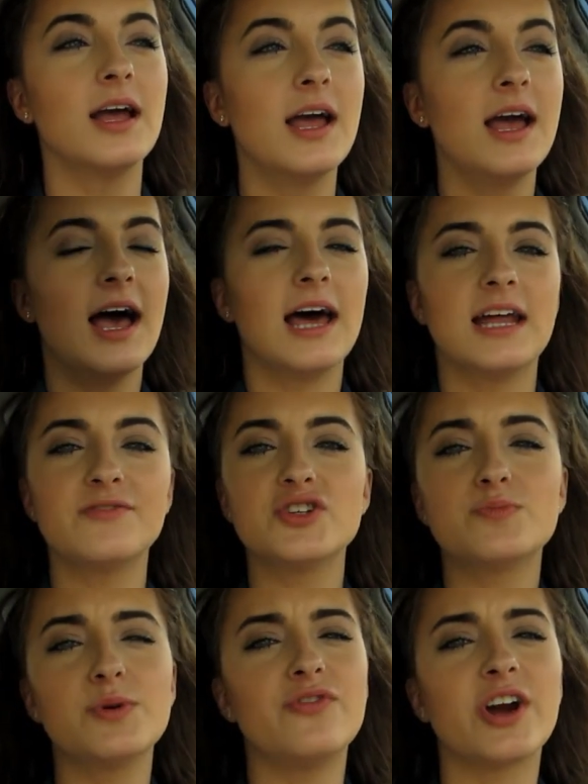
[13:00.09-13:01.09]
And I've
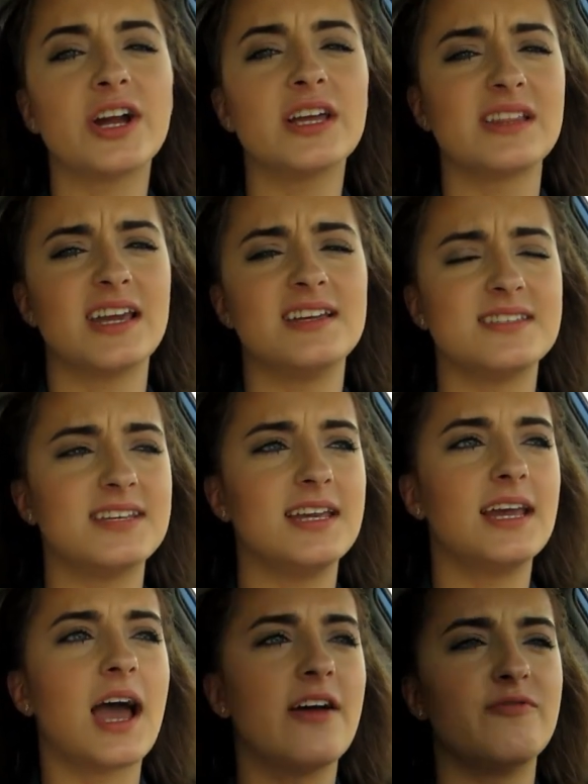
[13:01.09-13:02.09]
just been very
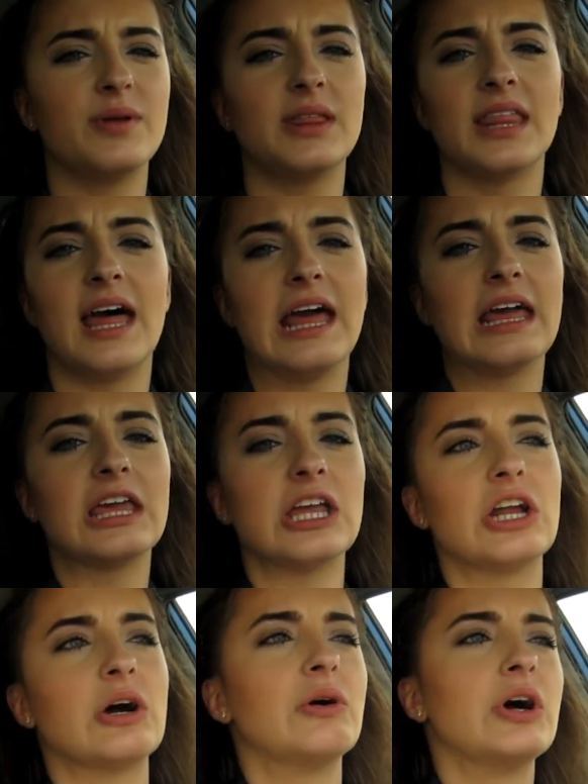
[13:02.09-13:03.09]
lazy. I've been like,
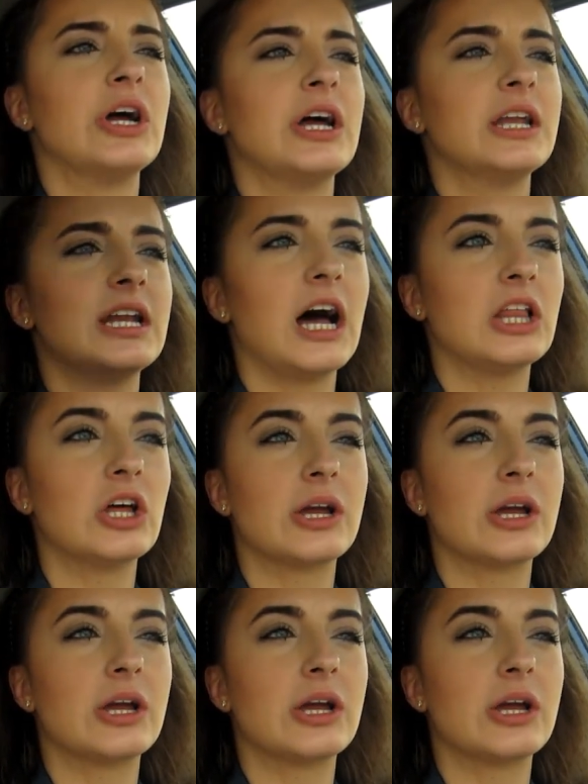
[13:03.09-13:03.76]
you know, not